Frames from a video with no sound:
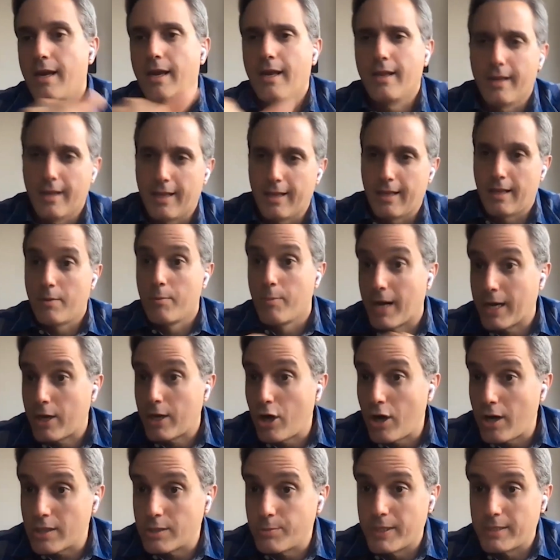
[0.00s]
and by
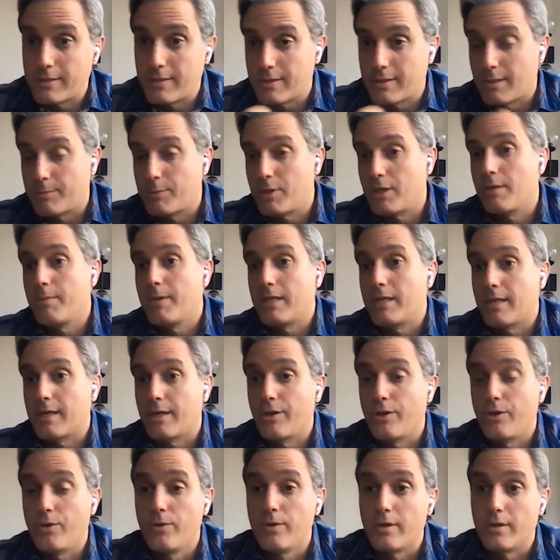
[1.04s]
cost basis, I'm talking about like
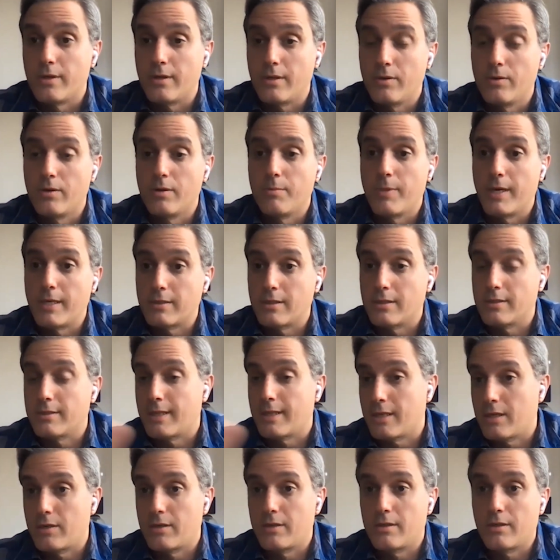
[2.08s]
a unit basis,
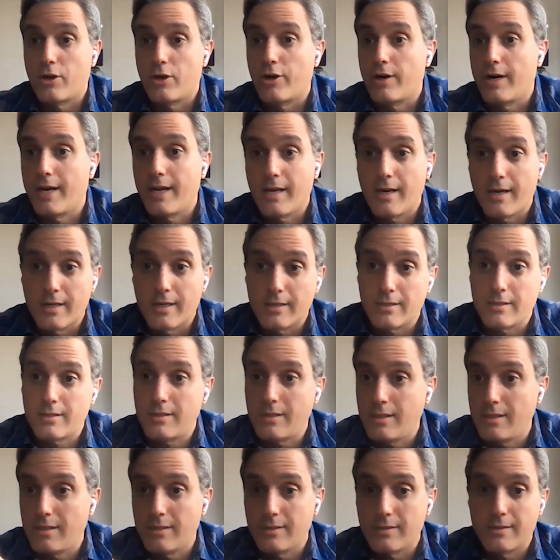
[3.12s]
like our
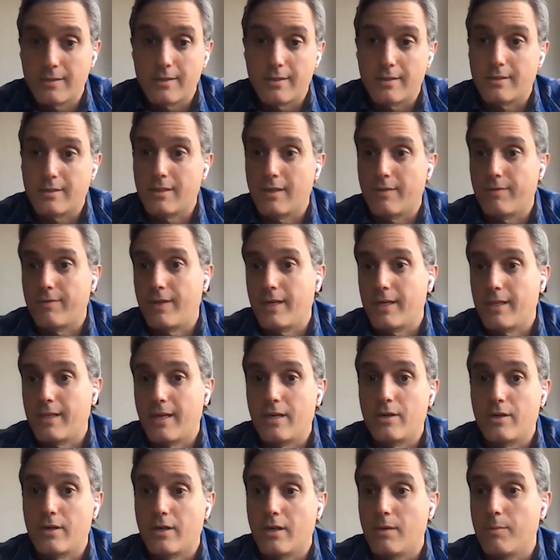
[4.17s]
AISC and stuff like
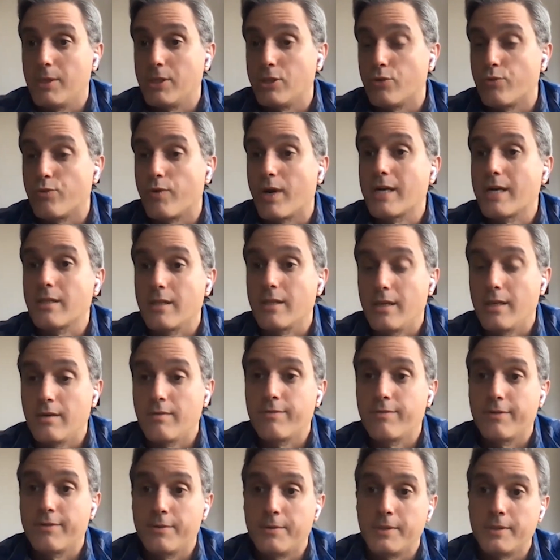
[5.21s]
that are going to be directly
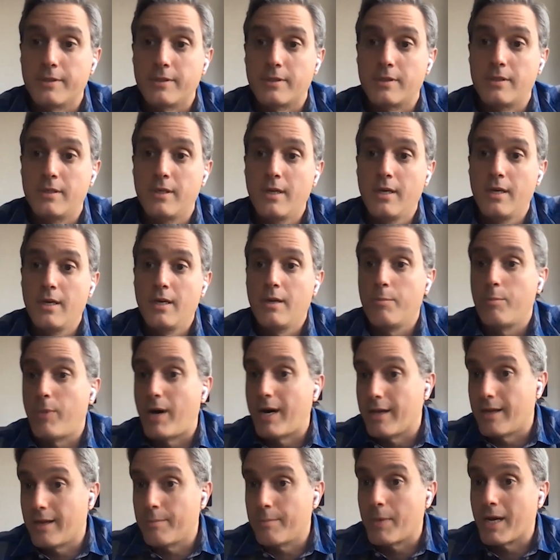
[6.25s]
influenced
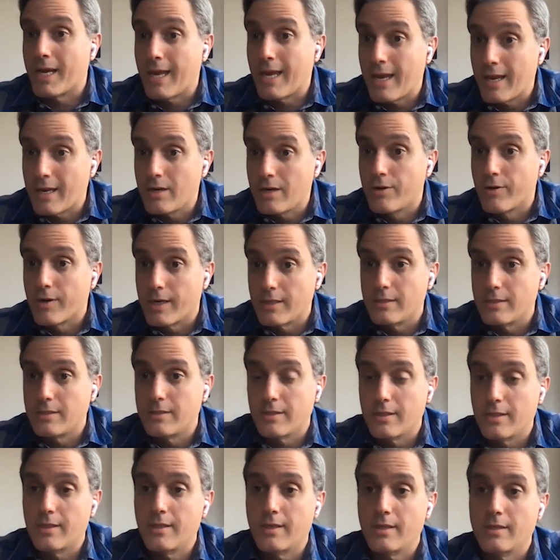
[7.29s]
by head
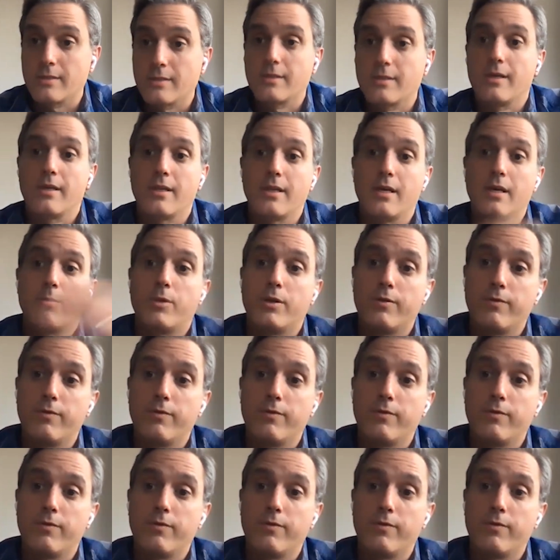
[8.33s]
grades and things like that.